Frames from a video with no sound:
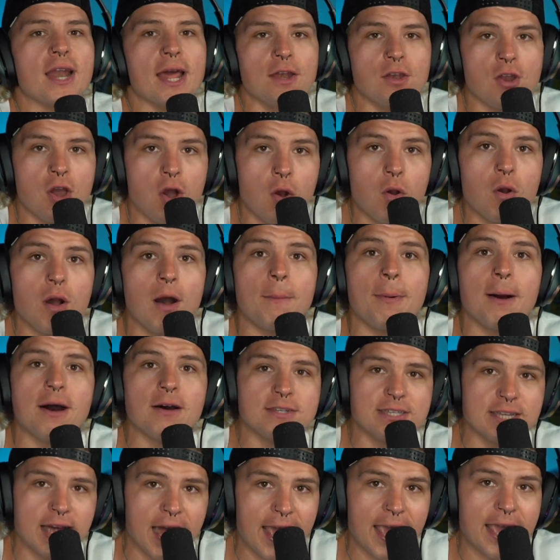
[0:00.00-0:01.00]
know about
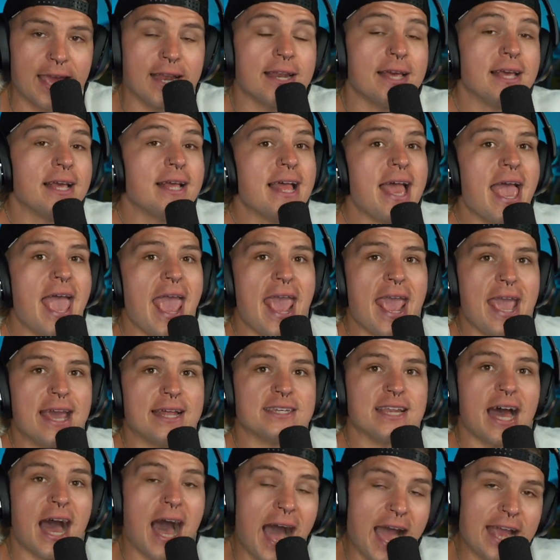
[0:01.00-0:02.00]
diet,
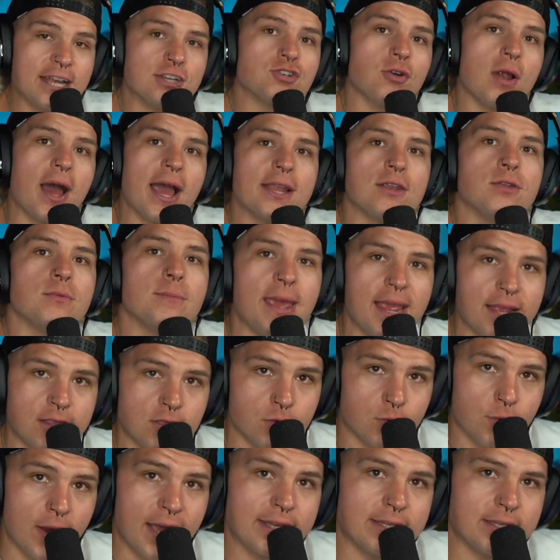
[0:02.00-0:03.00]
and I try to make the
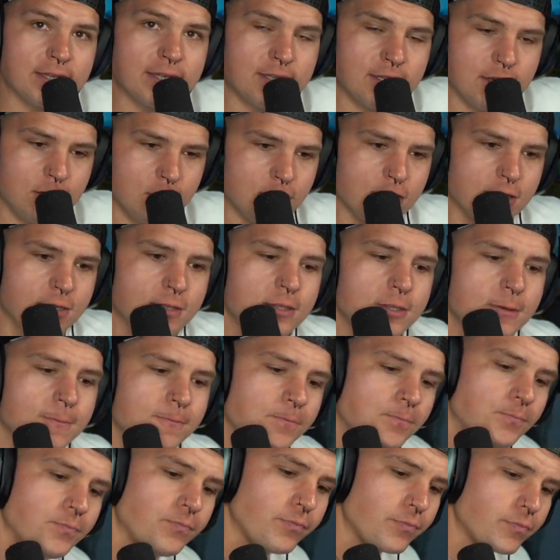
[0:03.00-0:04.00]
right decisions.
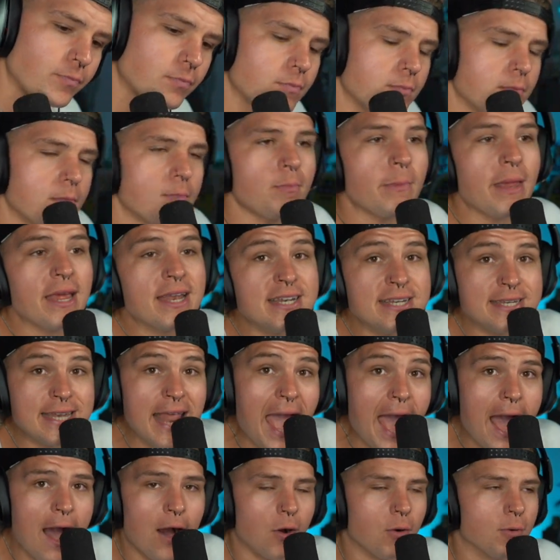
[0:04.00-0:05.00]

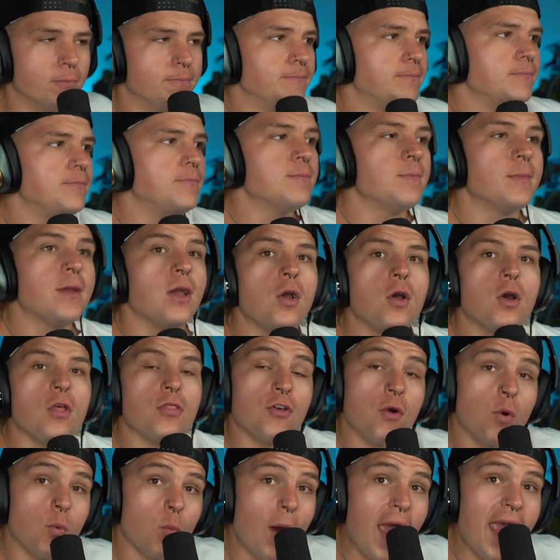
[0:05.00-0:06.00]
Now,
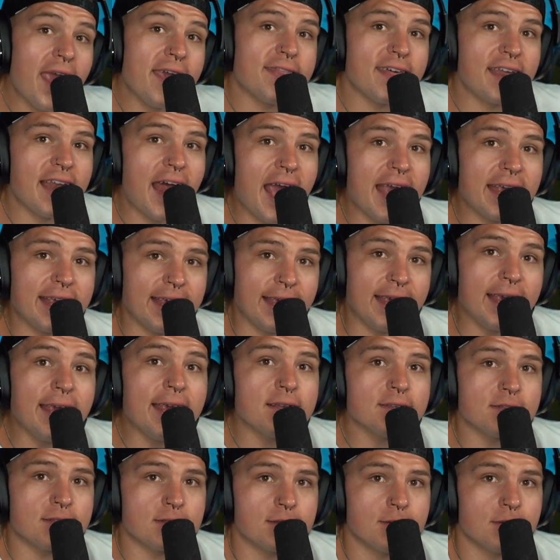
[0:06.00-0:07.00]
the way that I
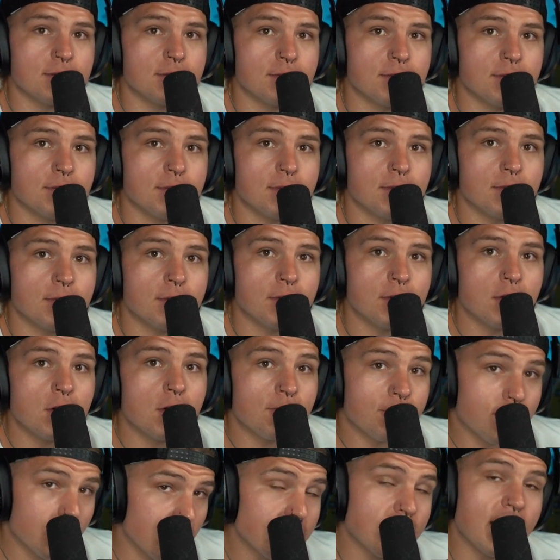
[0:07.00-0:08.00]
eat
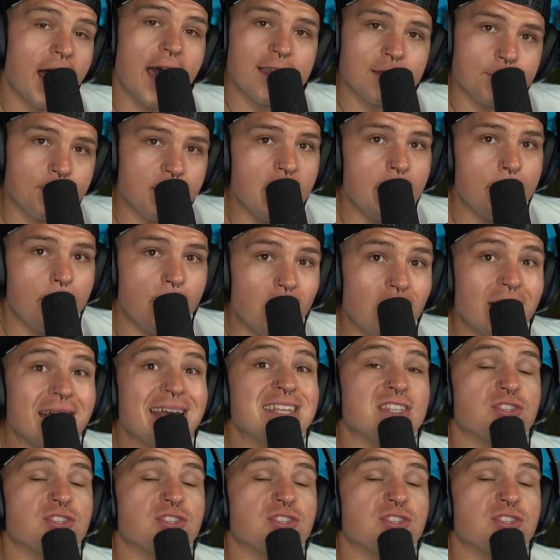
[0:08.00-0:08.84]
for a lot of people is